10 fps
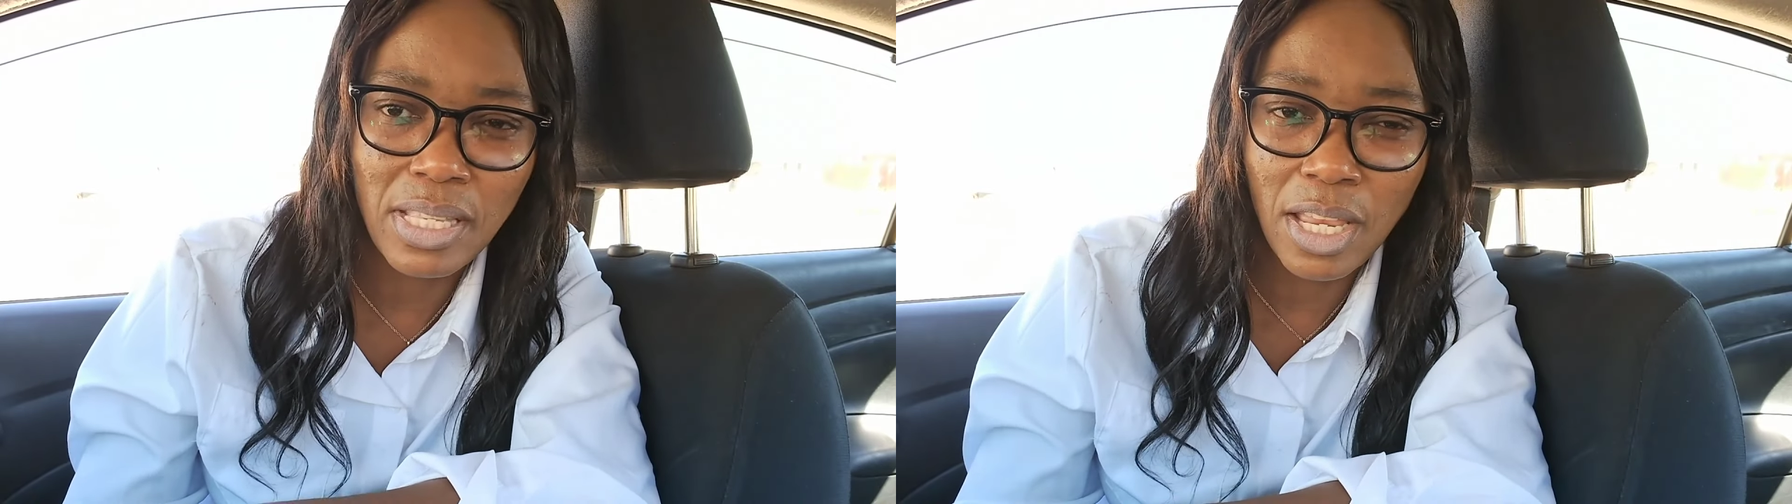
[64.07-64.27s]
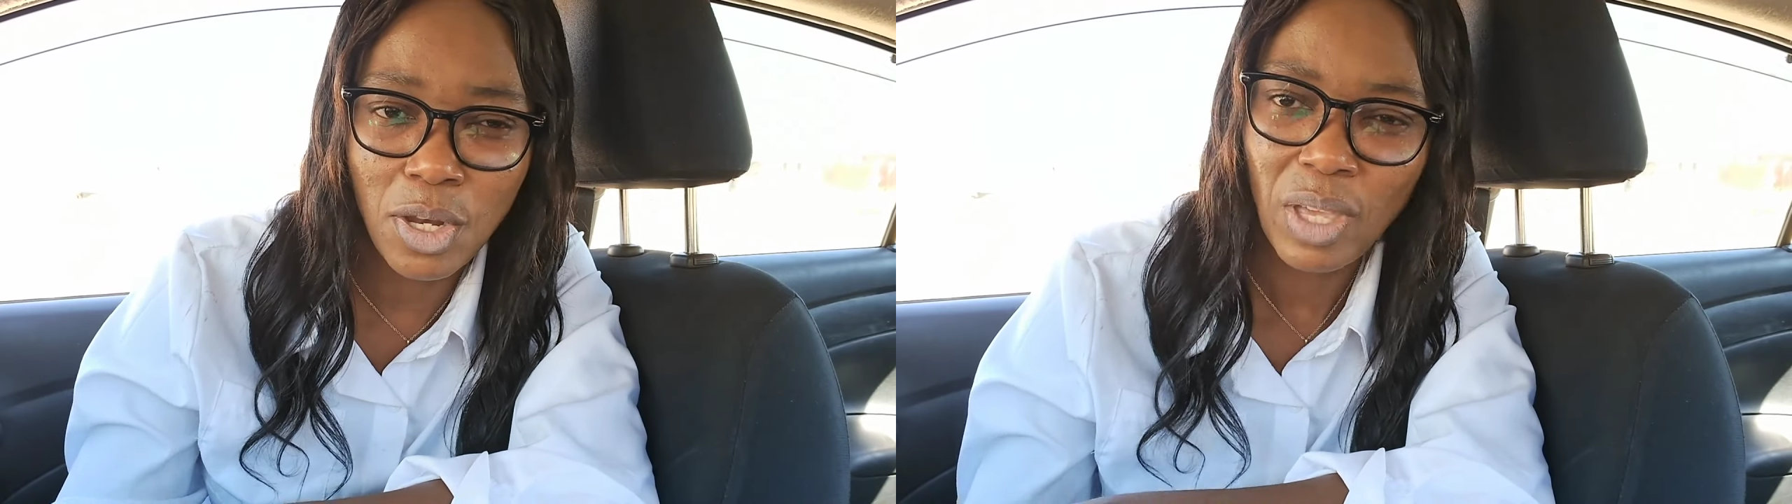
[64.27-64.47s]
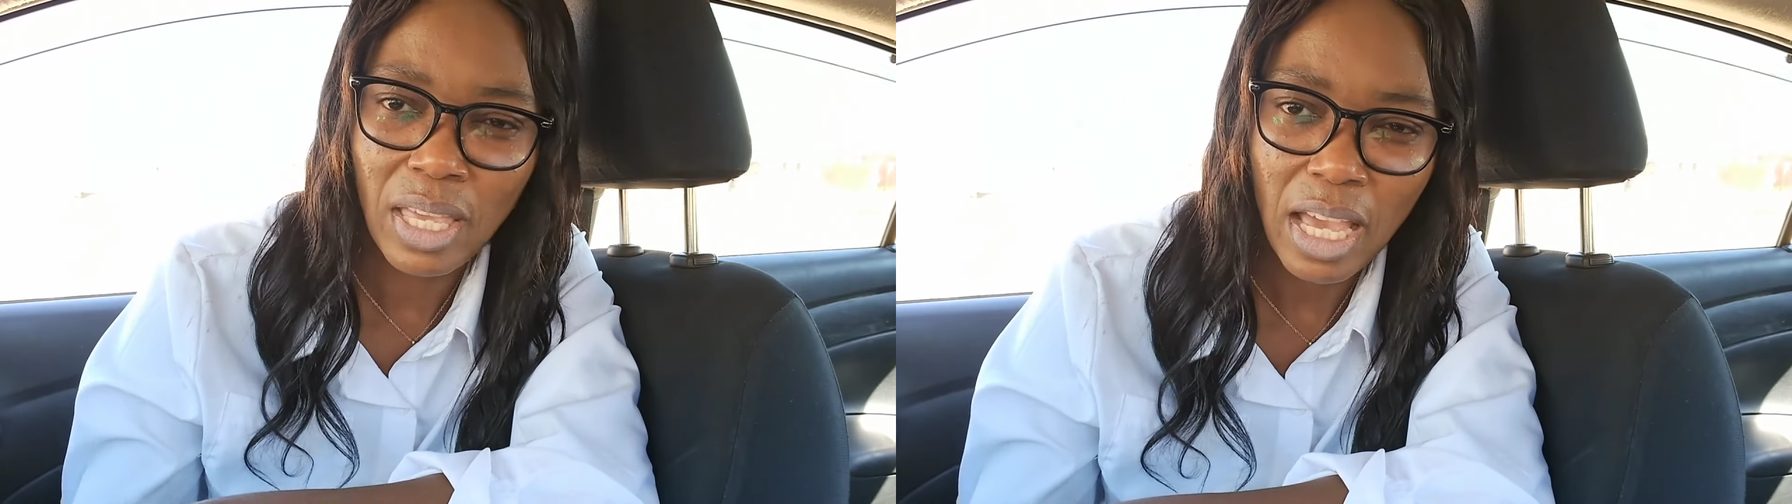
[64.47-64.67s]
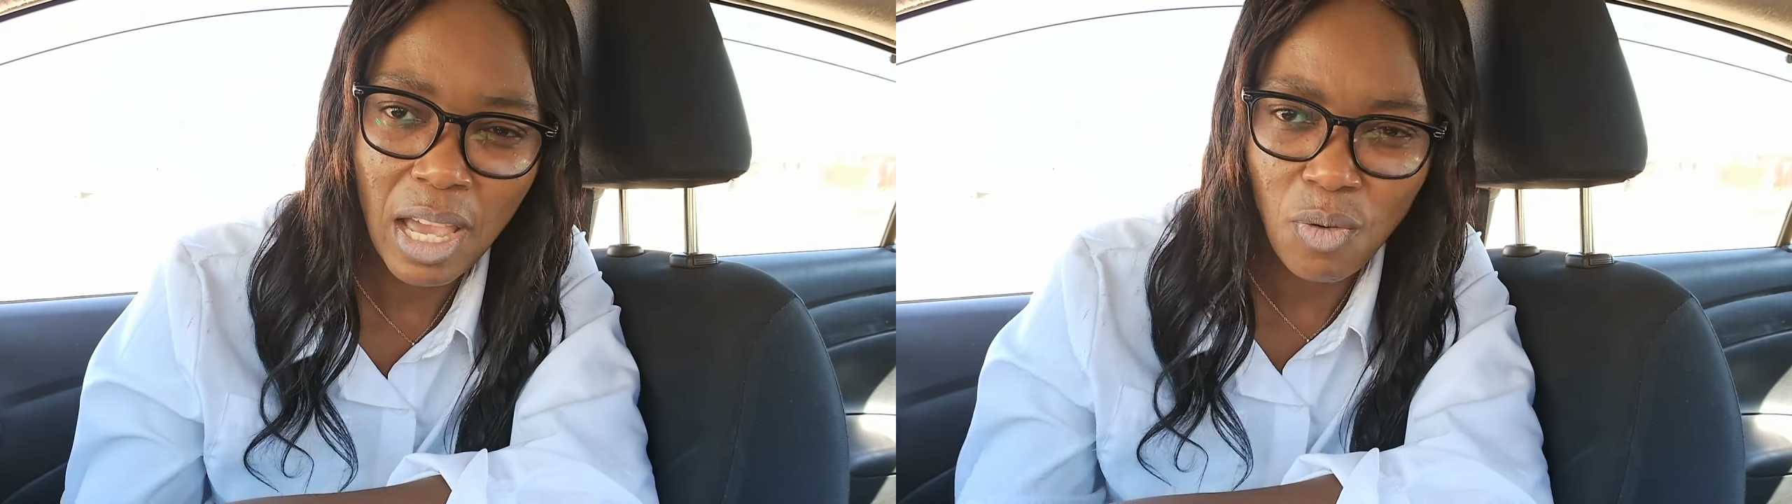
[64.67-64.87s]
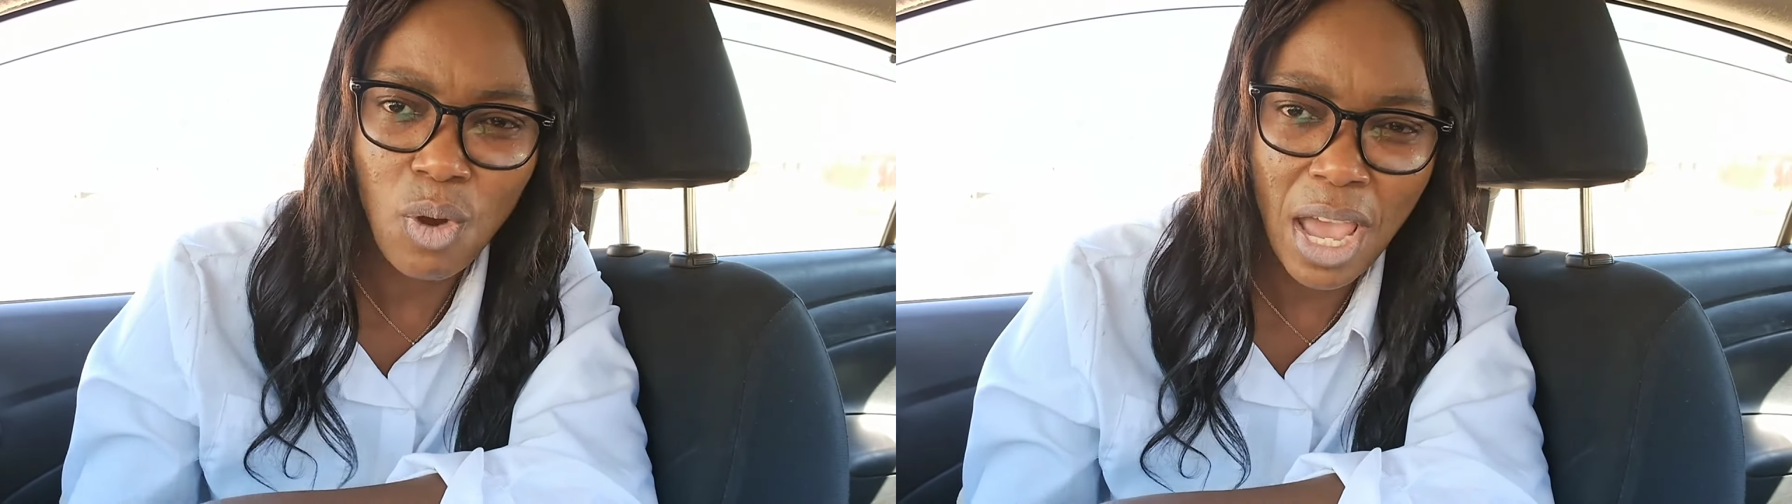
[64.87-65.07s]
And
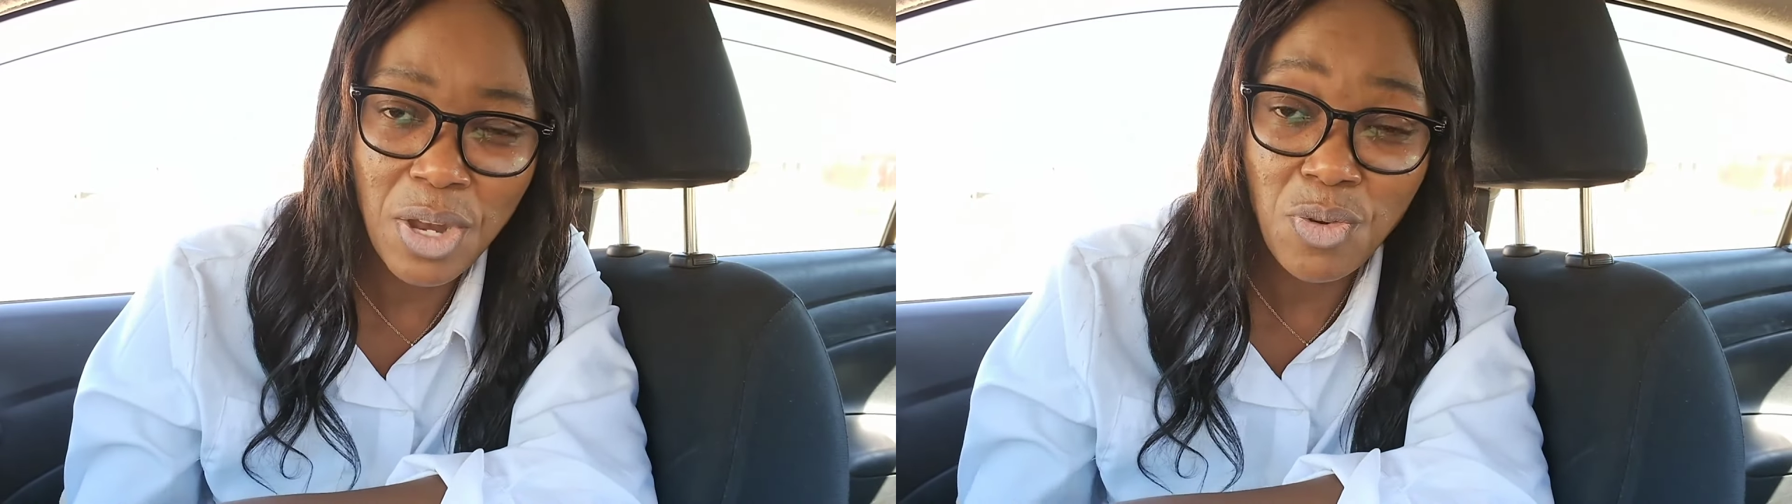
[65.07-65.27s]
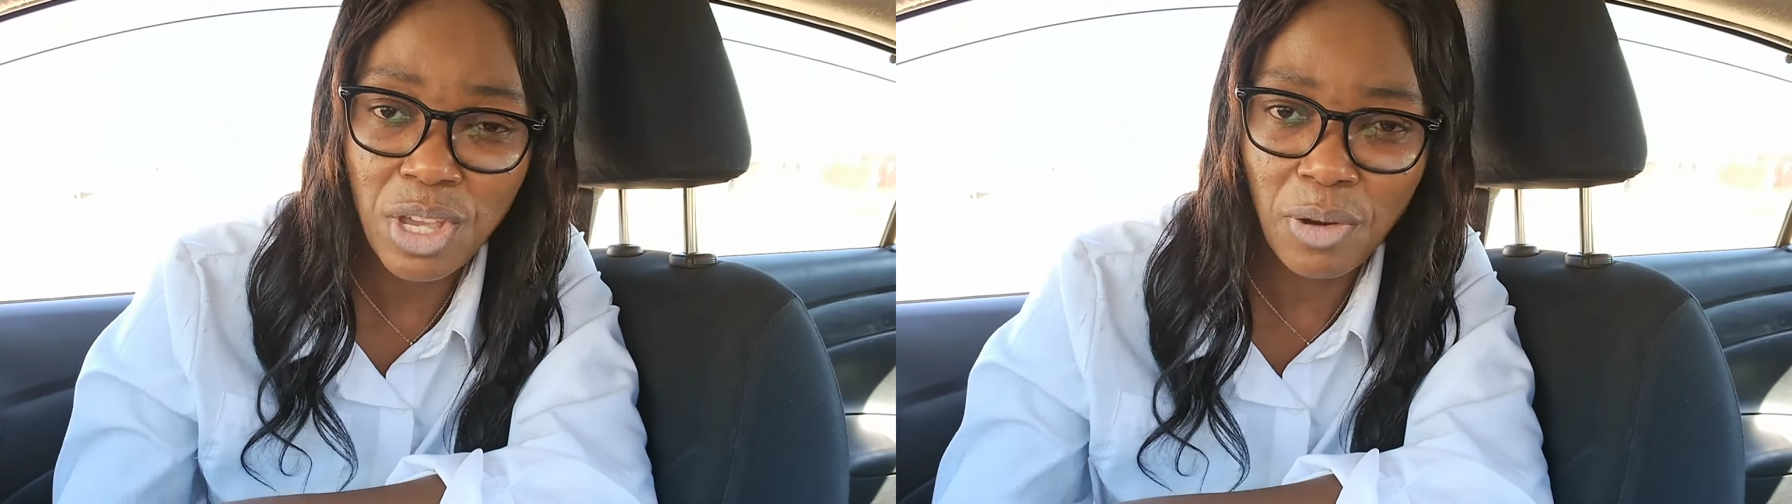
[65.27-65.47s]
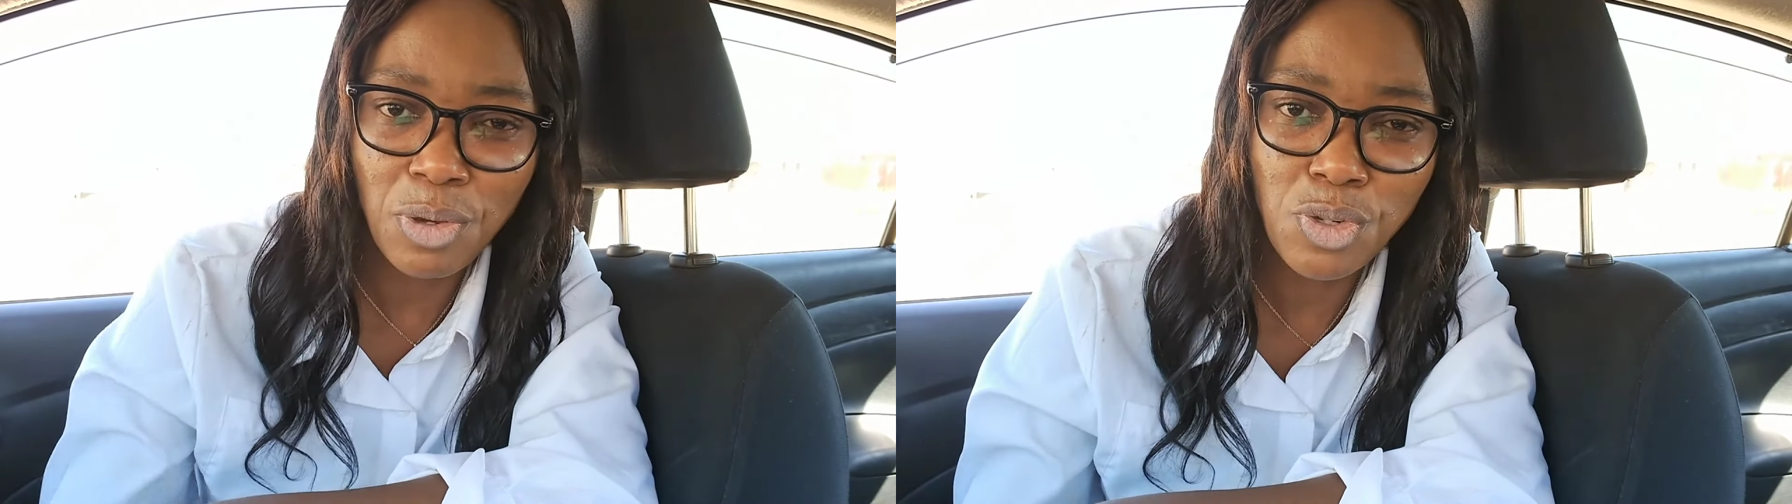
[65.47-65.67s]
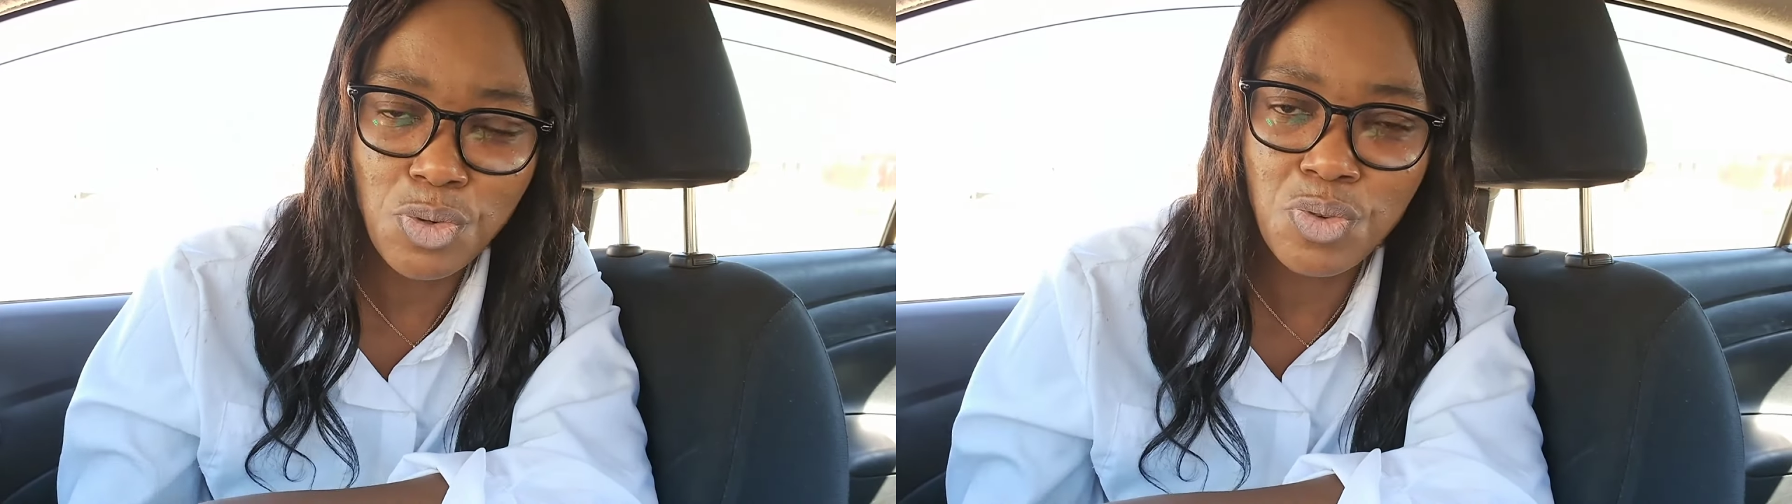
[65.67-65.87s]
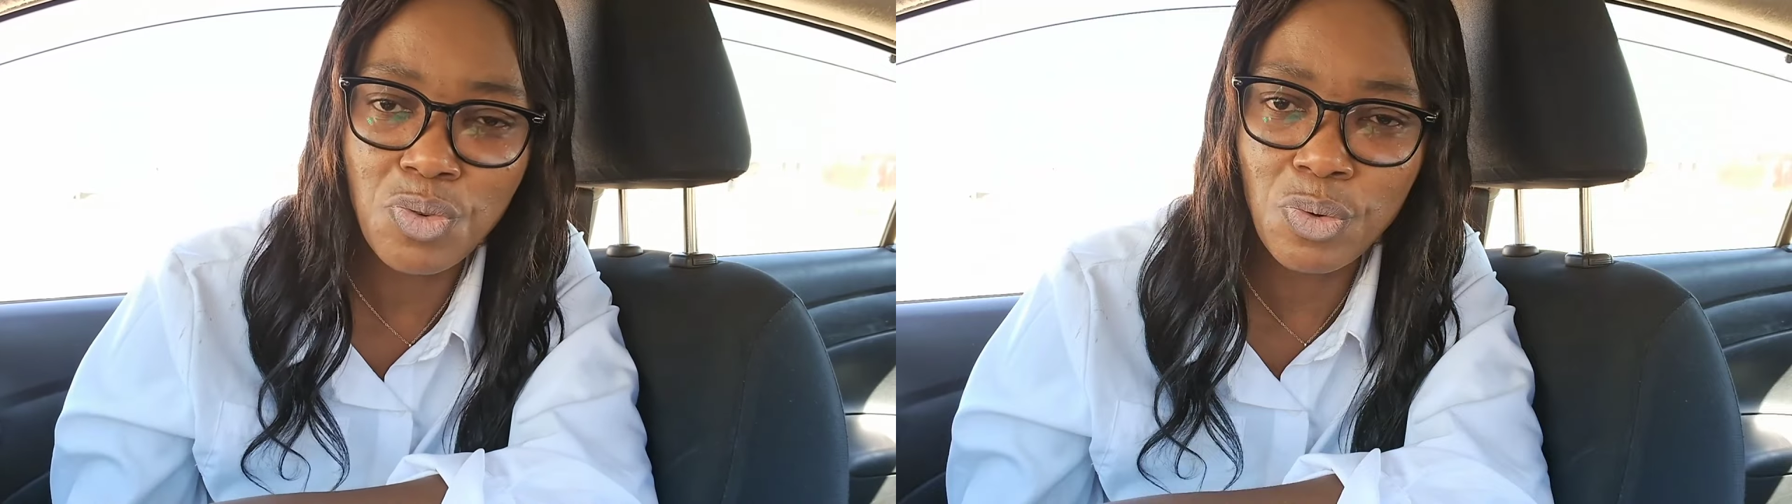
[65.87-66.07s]
I know you're going to
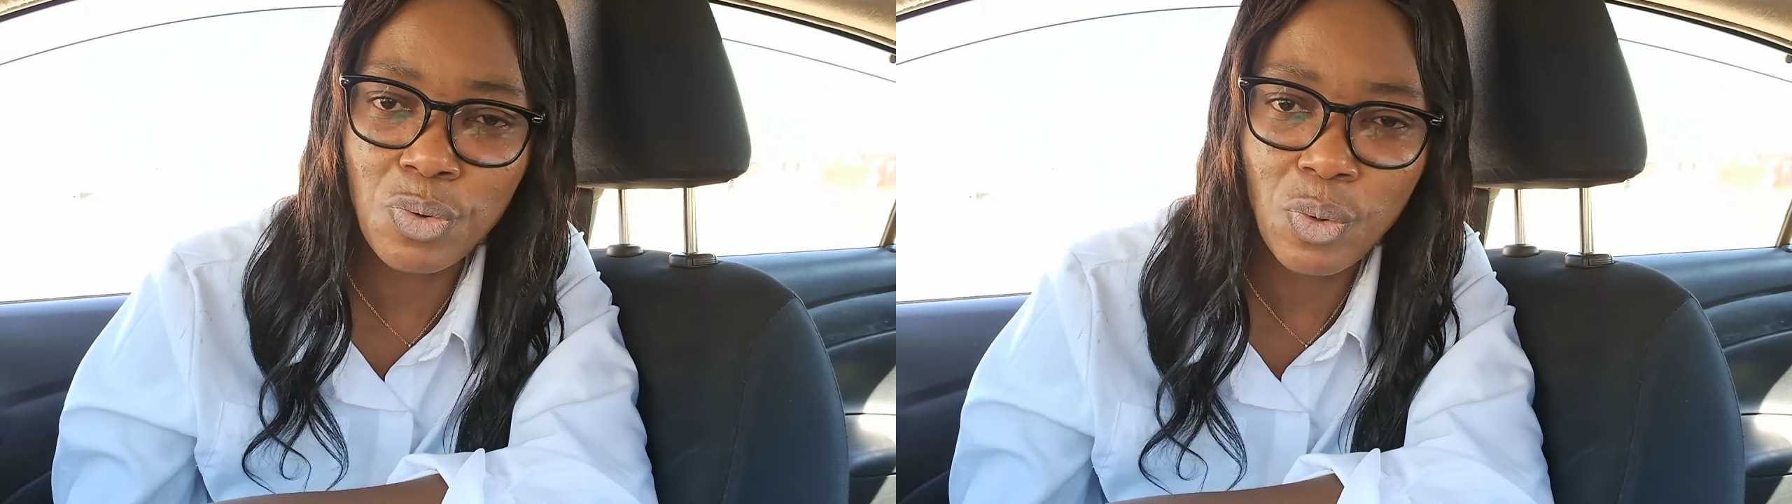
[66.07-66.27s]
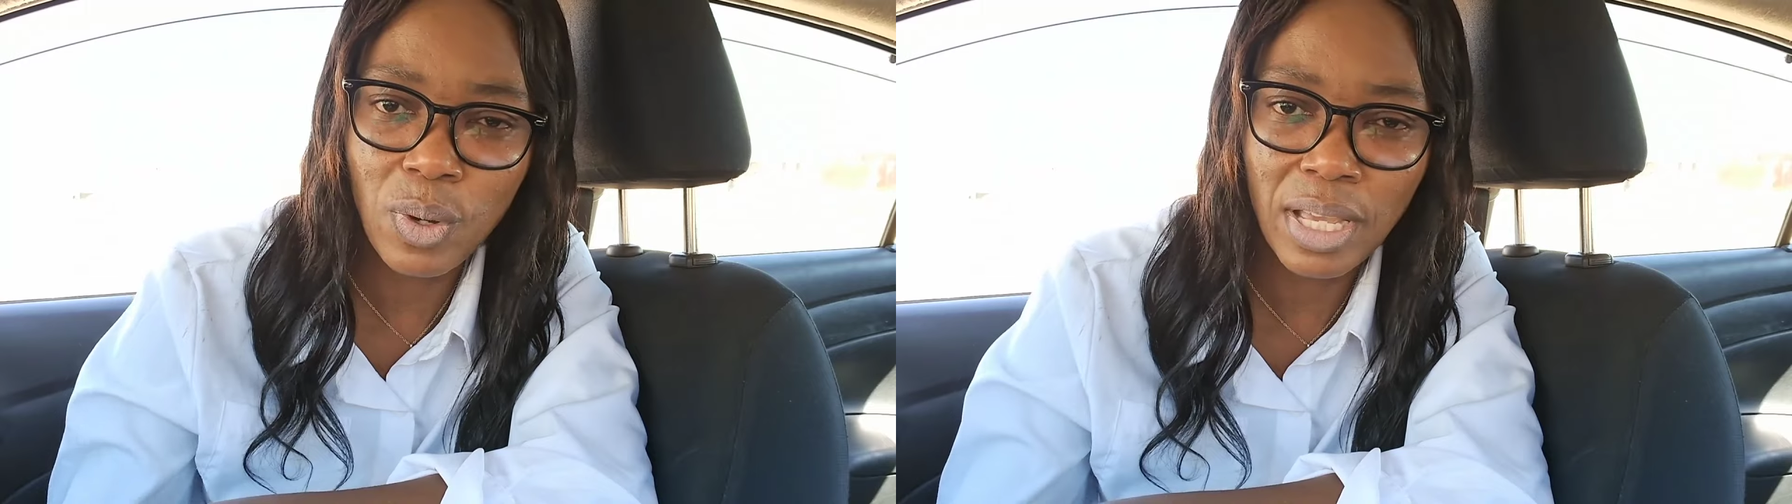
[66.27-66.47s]
Google